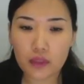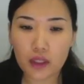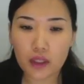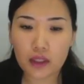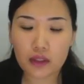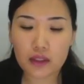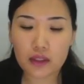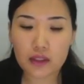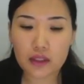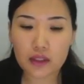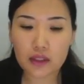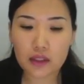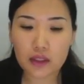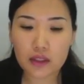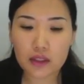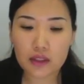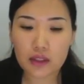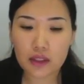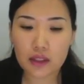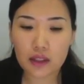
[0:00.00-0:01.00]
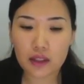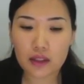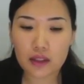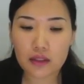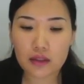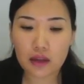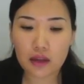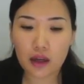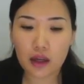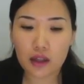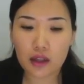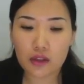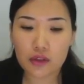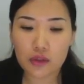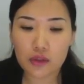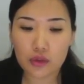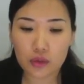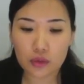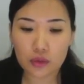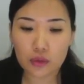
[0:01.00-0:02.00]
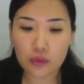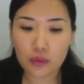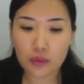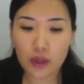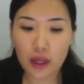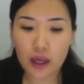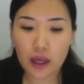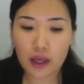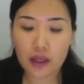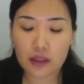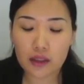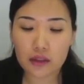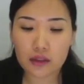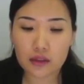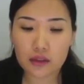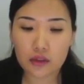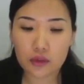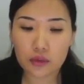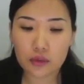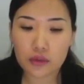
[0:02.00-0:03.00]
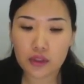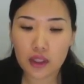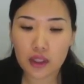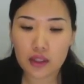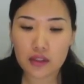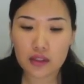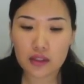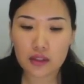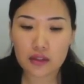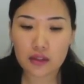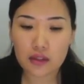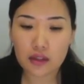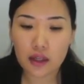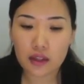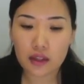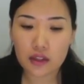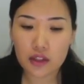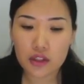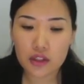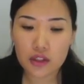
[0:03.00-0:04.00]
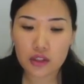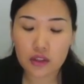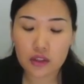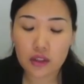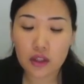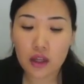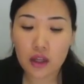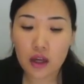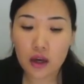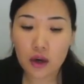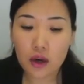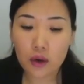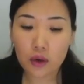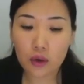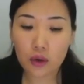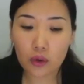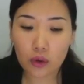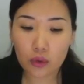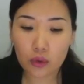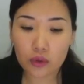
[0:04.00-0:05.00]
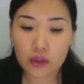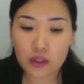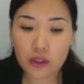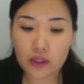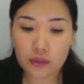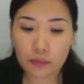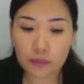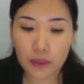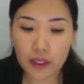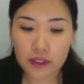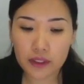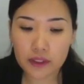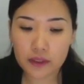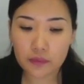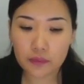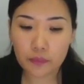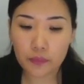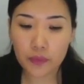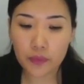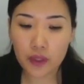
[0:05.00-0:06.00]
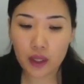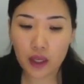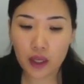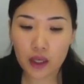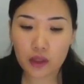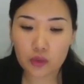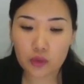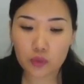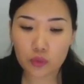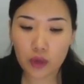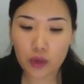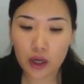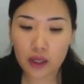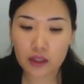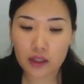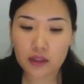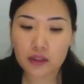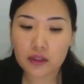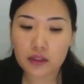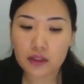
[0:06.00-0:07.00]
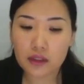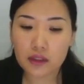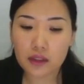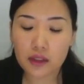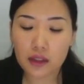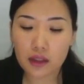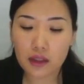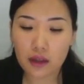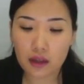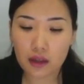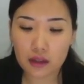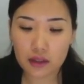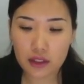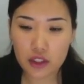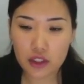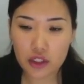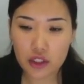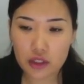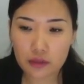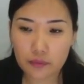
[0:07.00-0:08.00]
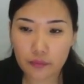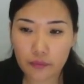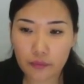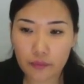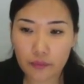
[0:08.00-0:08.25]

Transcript: and the syntax is do, and do consists of conditional code in the body and while condition.